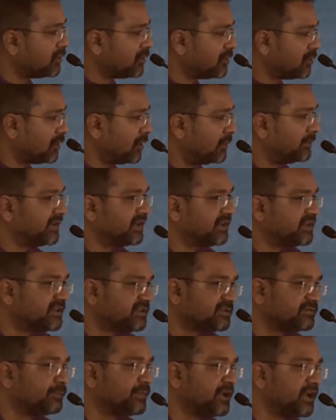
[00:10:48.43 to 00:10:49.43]
comment
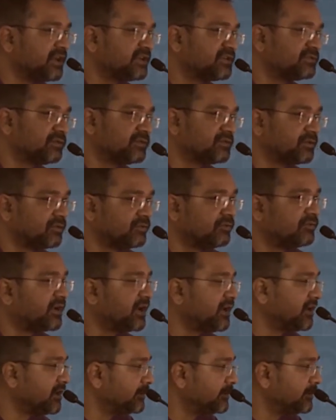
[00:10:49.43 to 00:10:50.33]
space was on fire